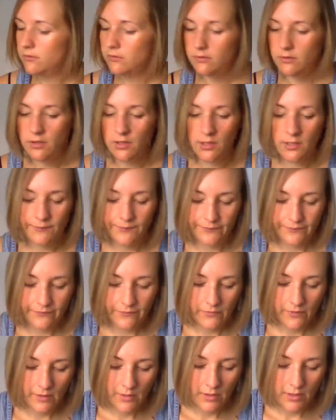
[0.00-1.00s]
Um,
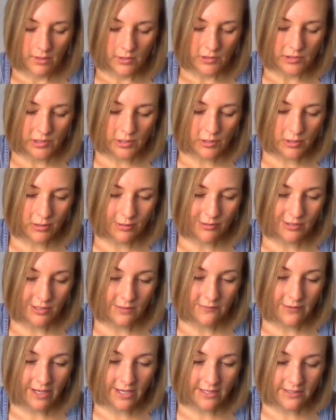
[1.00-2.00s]
so the
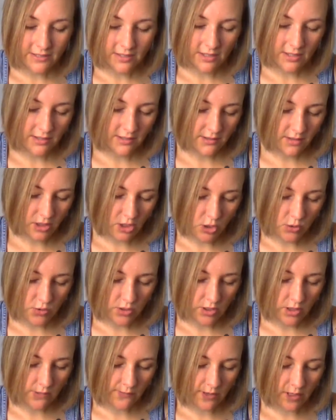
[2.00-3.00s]
advice is the
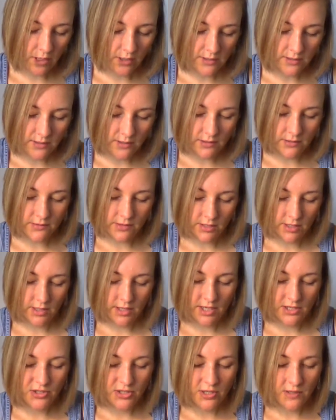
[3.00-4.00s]
union of hearts. There is a
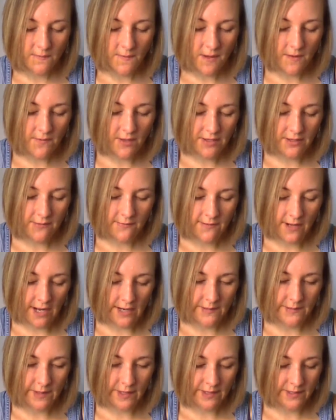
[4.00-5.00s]
connection of love that
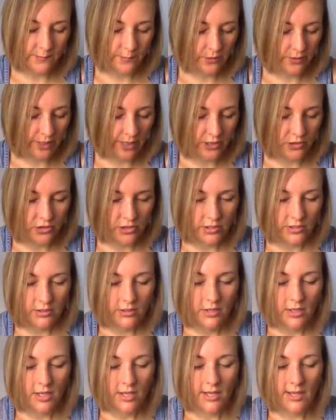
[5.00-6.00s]
defies explanation,
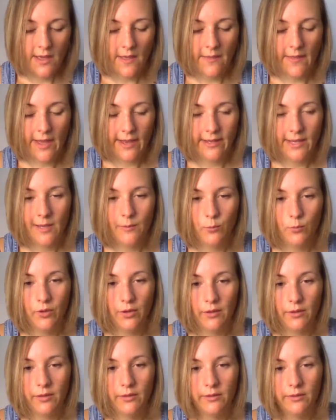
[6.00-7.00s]
and that came
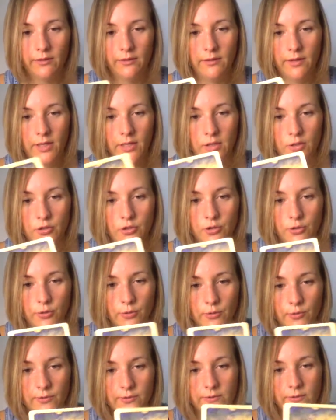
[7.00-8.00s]
with inner
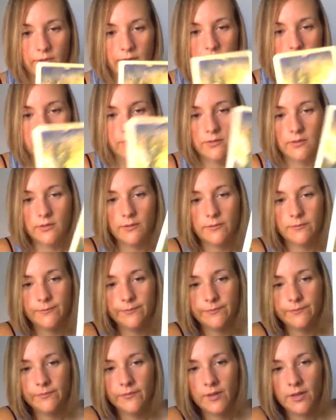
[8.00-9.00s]
truths. So
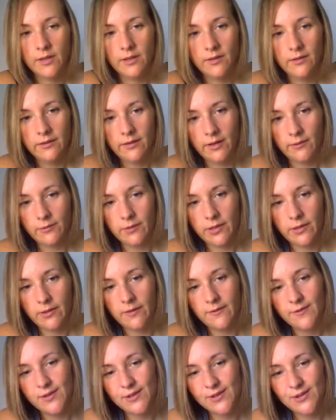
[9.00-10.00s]
I really
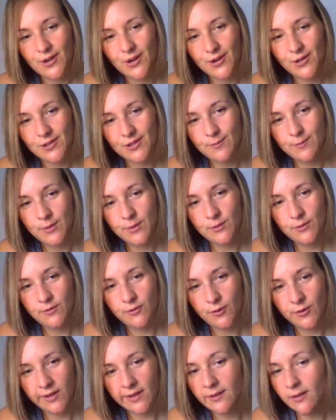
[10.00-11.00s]
love this card. It's
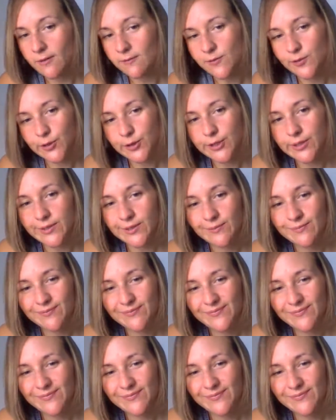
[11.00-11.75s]
beautiful, and I love trees.